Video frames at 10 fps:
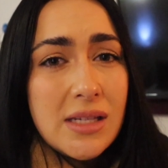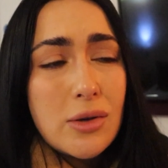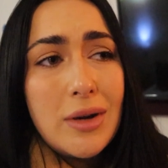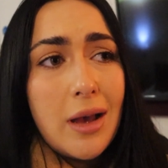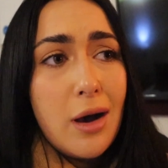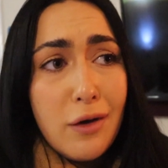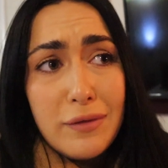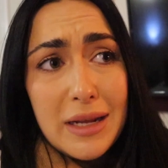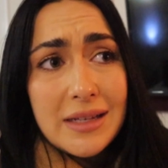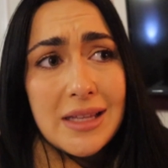It's got like
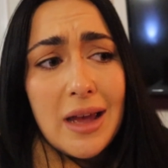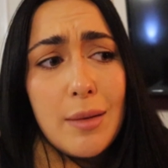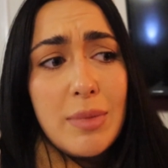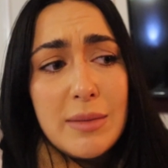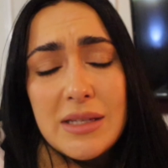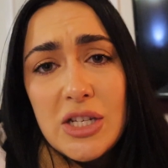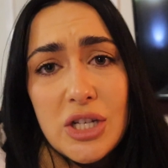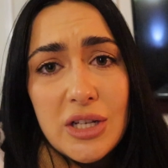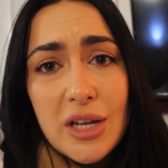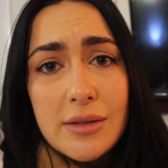Harvey Nicks there, BBC
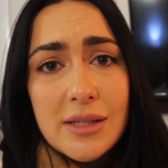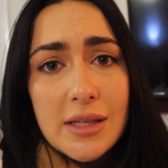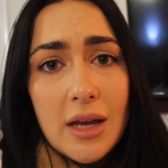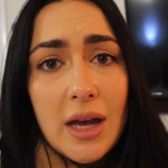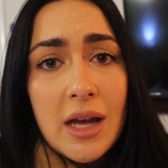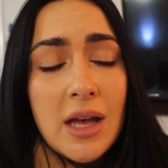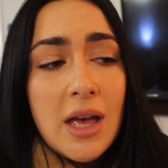Studios is there,